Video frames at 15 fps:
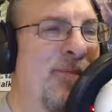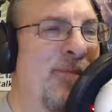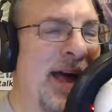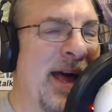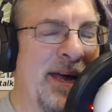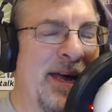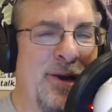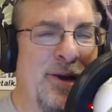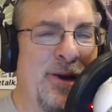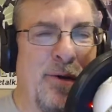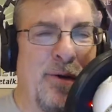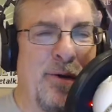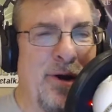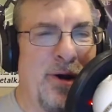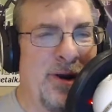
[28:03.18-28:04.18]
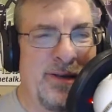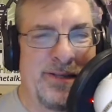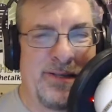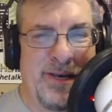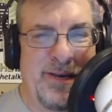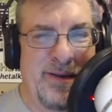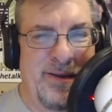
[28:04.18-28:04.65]
like in New York,
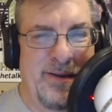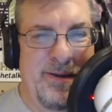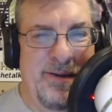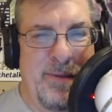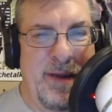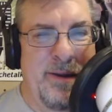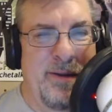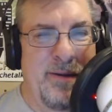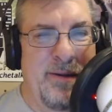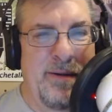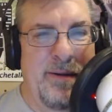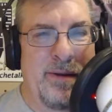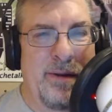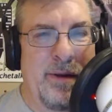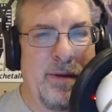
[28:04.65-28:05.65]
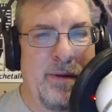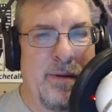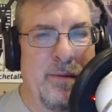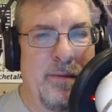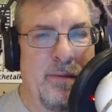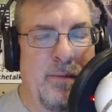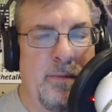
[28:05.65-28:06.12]
is it? I mean,
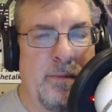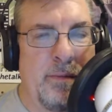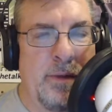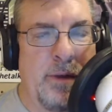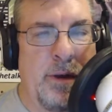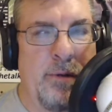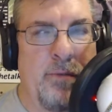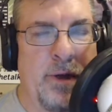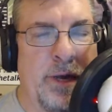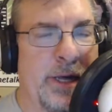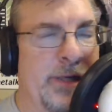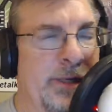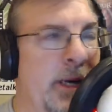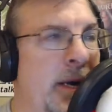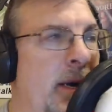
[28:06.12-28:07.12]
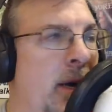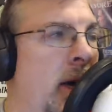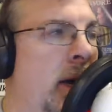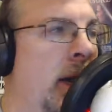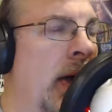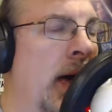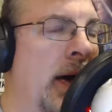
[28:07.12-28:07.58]
you didn't really get to see
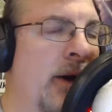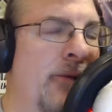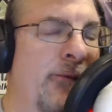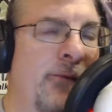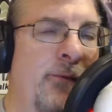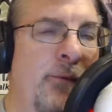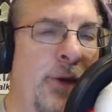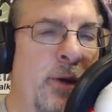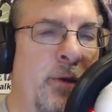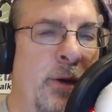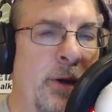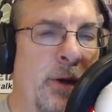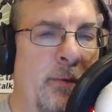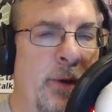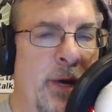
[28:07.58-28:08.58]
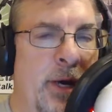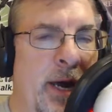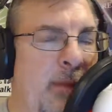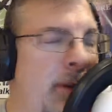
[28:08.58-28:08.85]
a lot of when you came